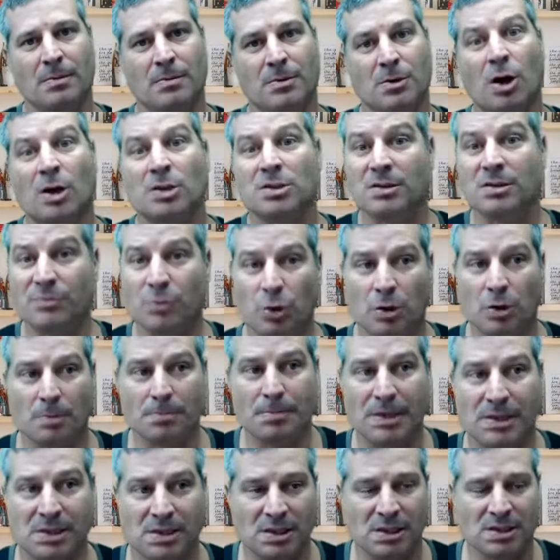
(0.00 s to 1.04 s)
cost of doing
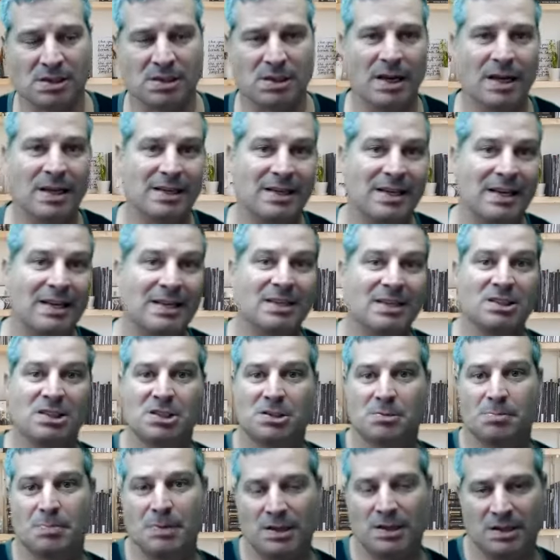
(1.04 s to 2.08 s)
business and getting
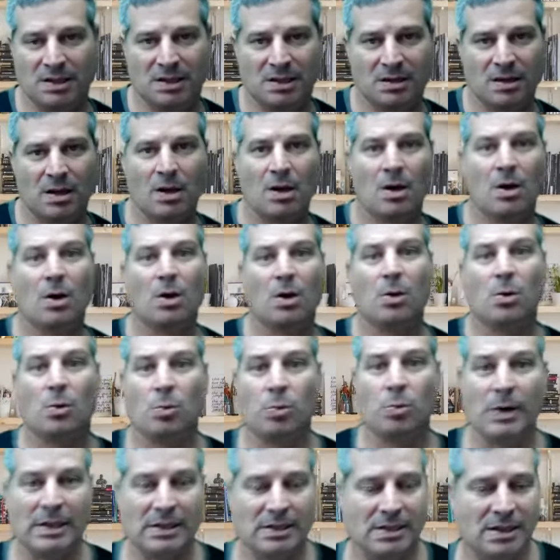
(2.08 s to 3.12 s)
this building
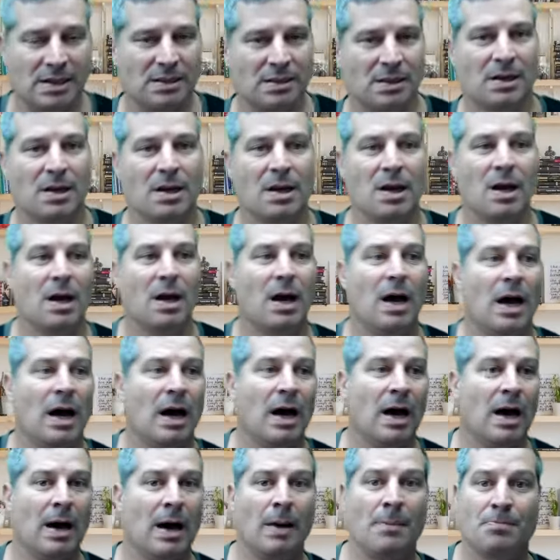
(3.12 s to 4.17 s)
rented.
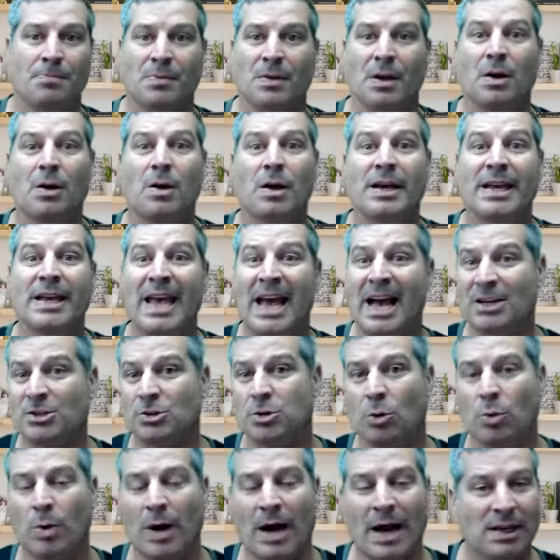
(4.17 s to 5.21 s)
Cash
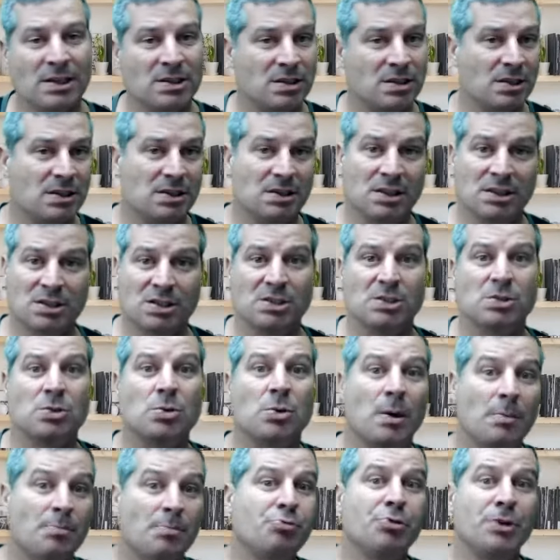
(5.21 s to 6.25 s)
flow wise, this
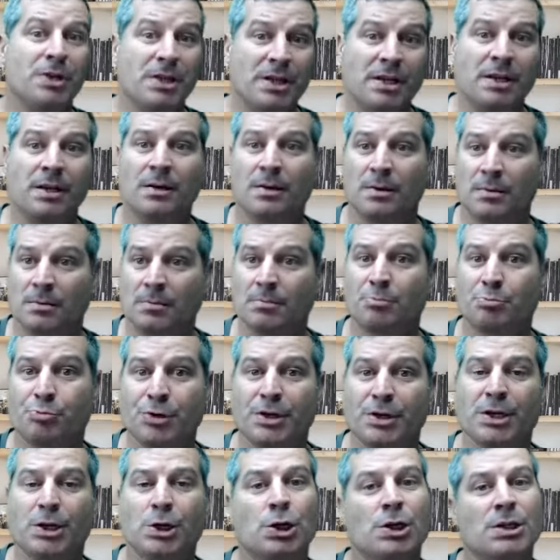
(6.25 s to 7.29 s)
is a pretty
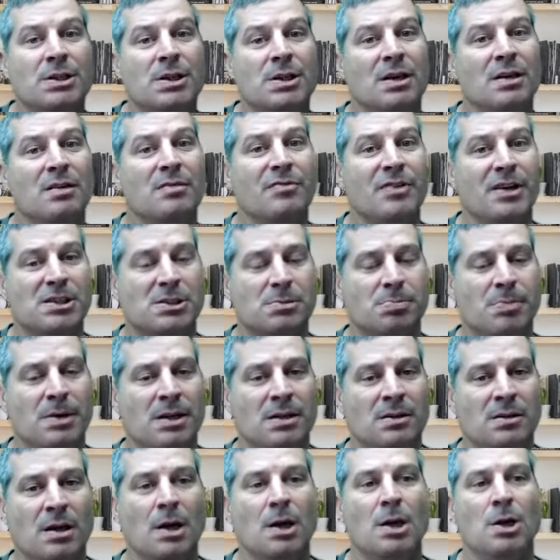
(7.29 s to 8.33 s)
good
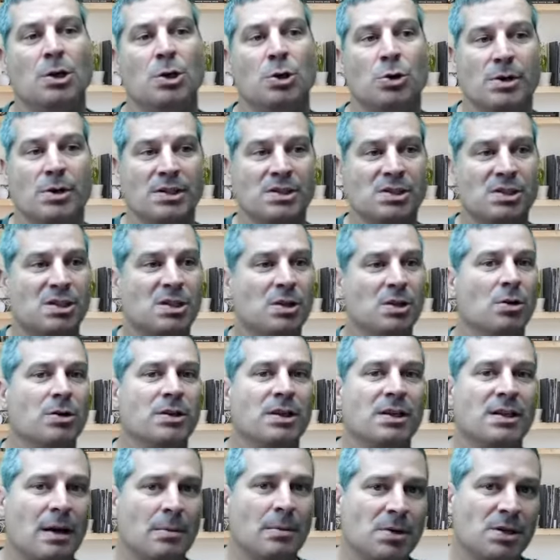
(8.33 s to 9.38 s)
investment. You can see all
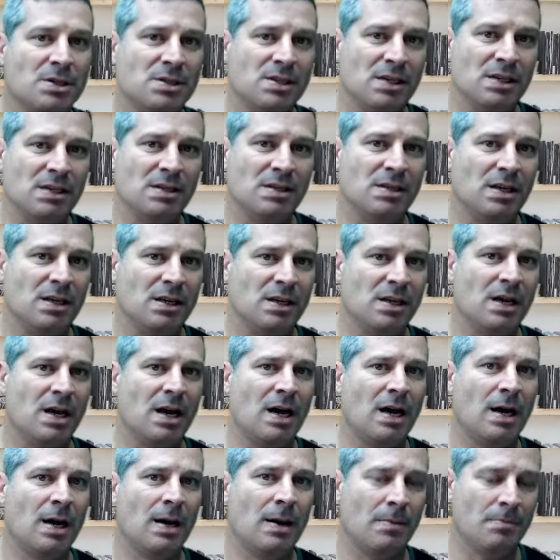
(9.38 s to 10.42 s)
the numbers in
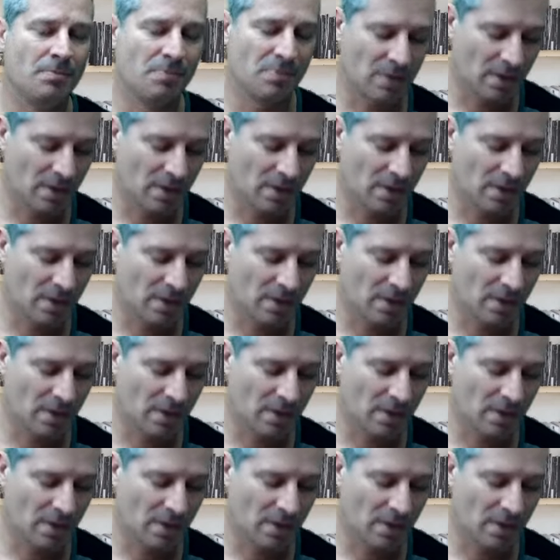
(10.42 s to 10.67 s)
the